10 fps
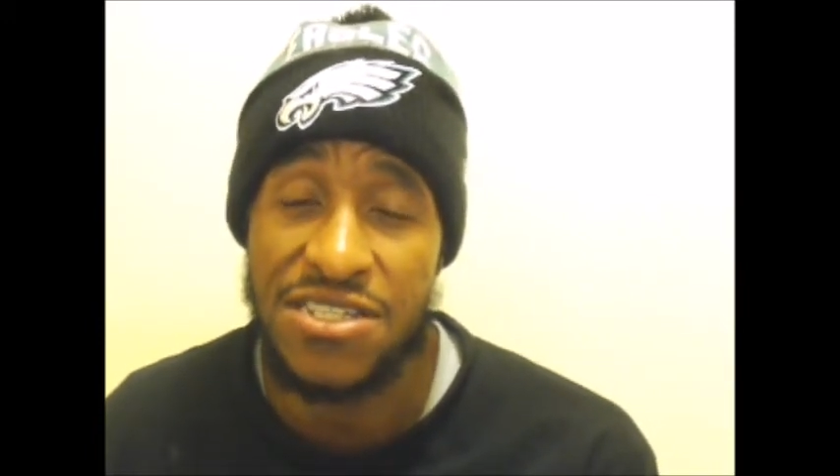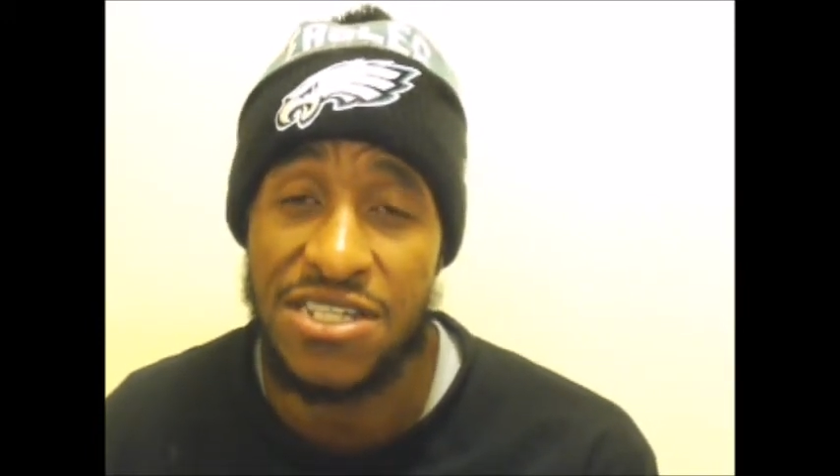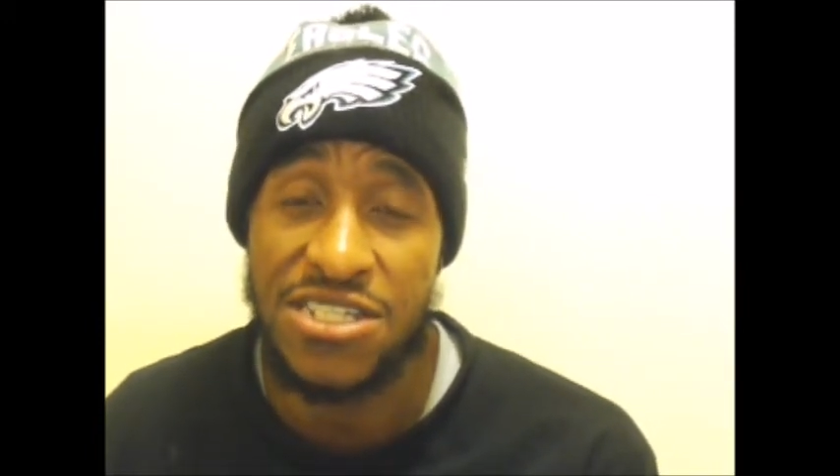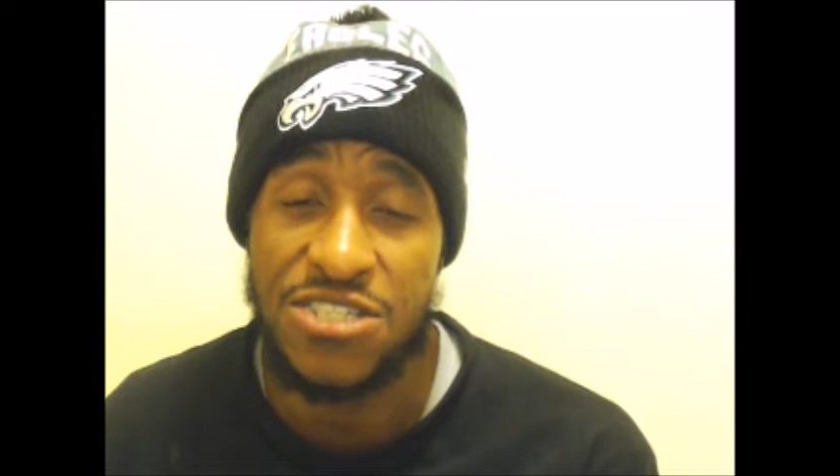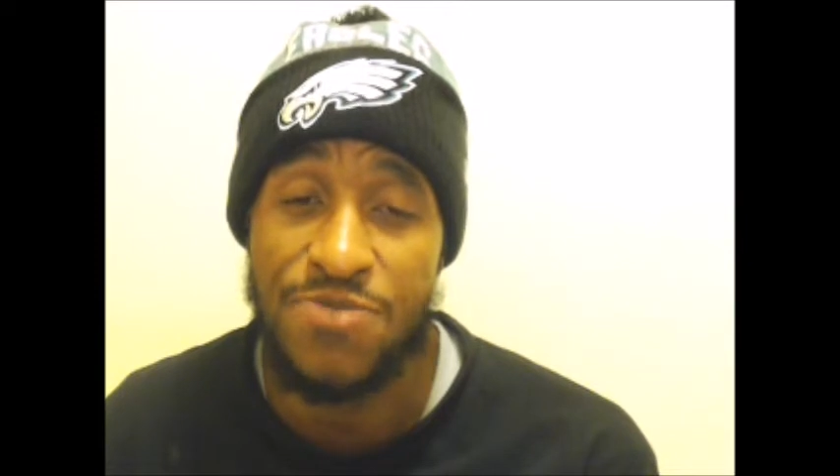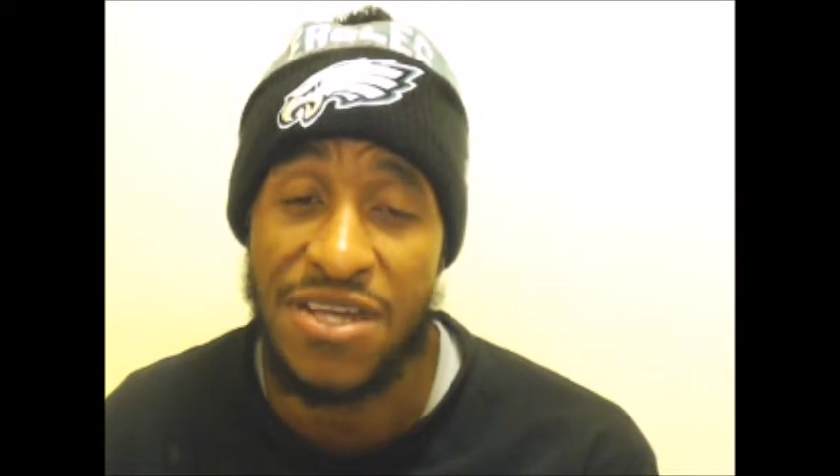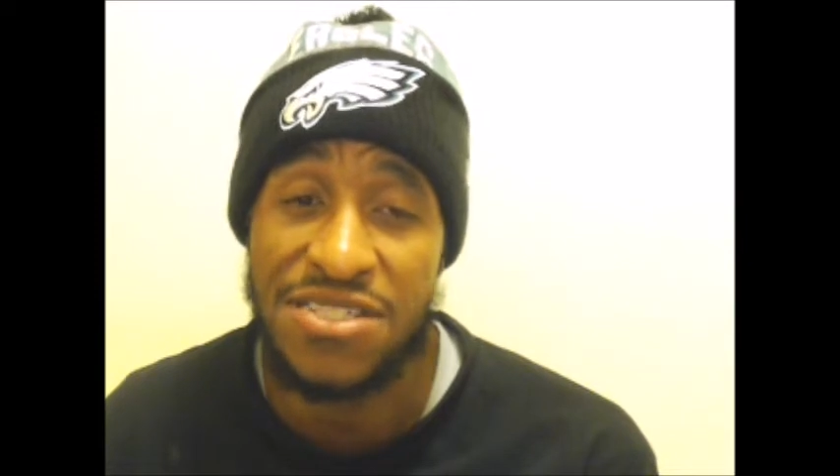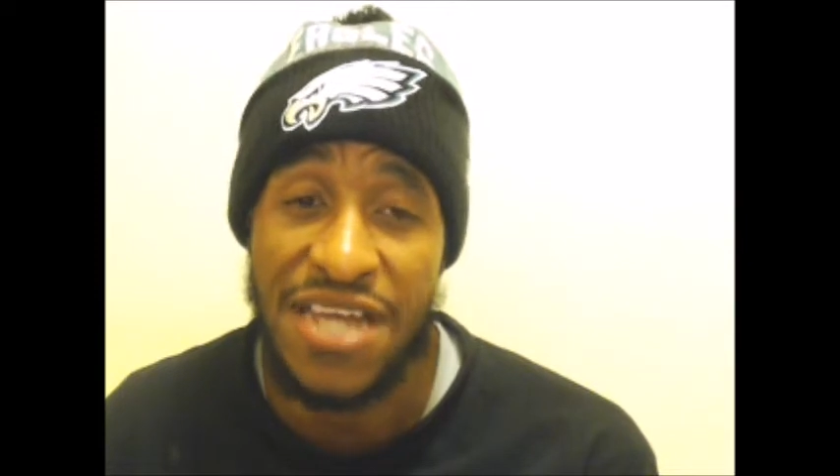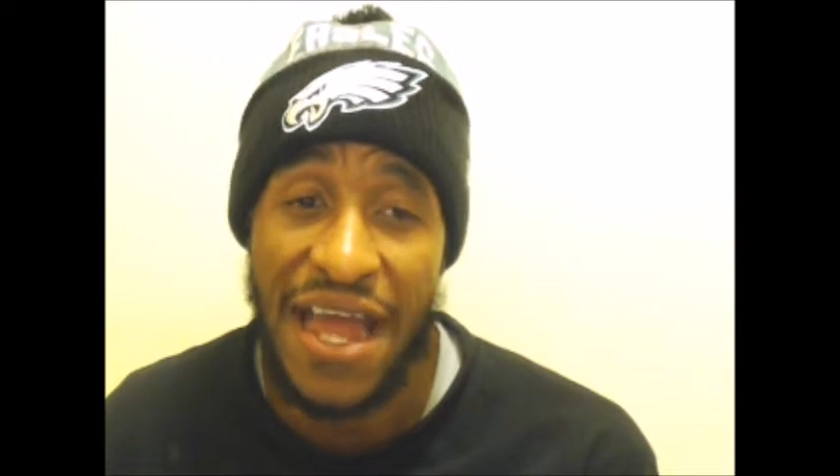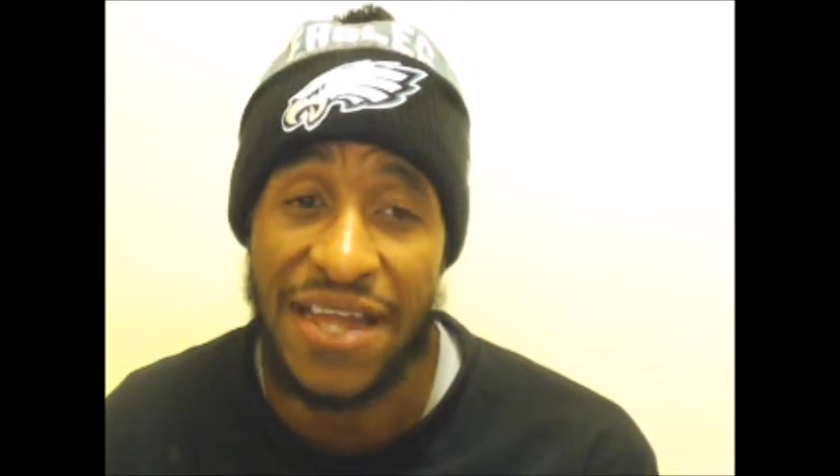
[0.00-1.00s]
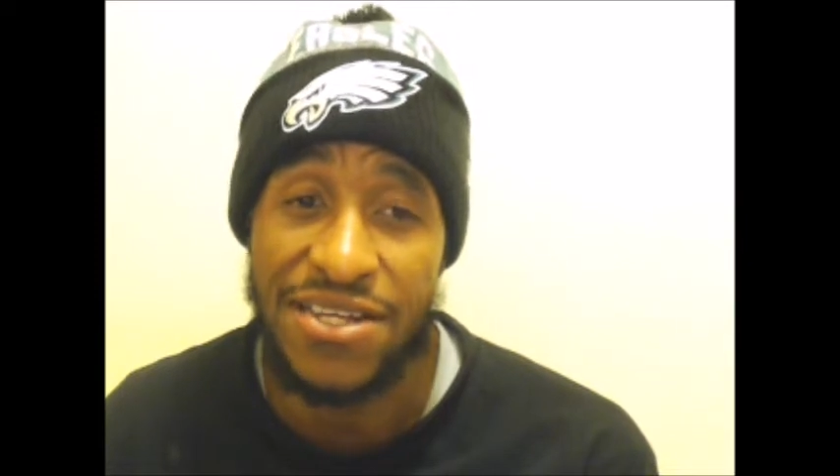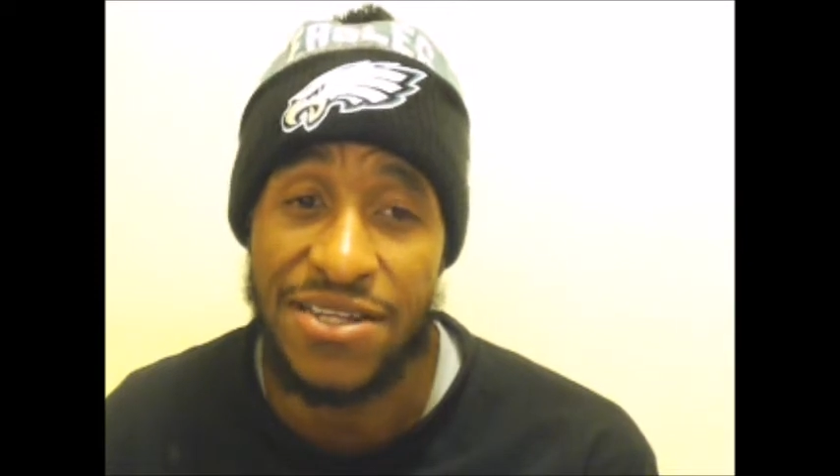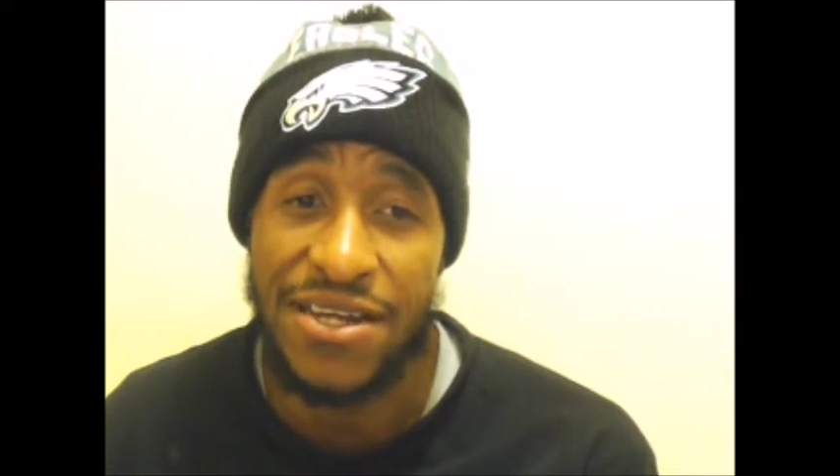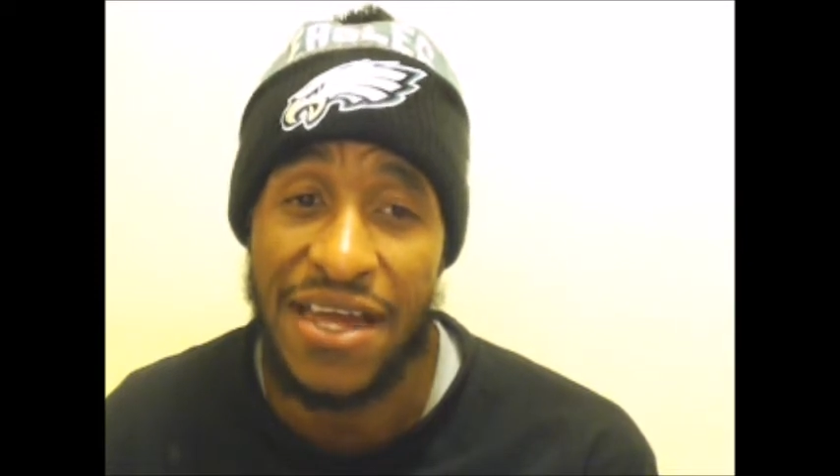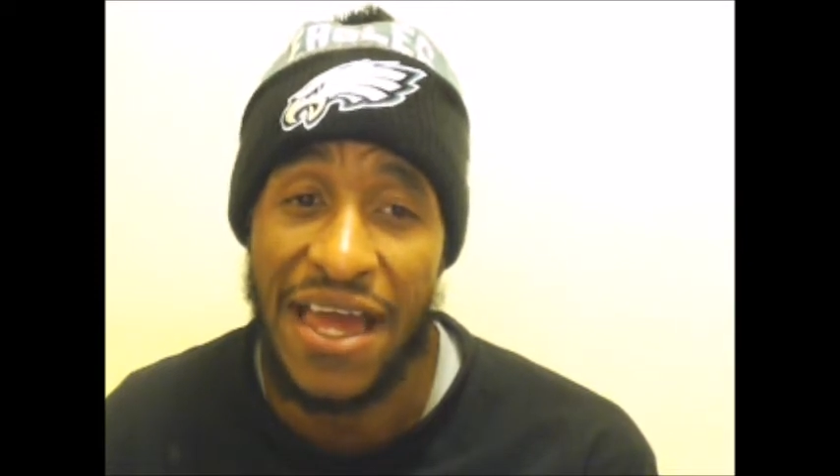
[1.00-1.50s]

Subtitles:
is spectacular.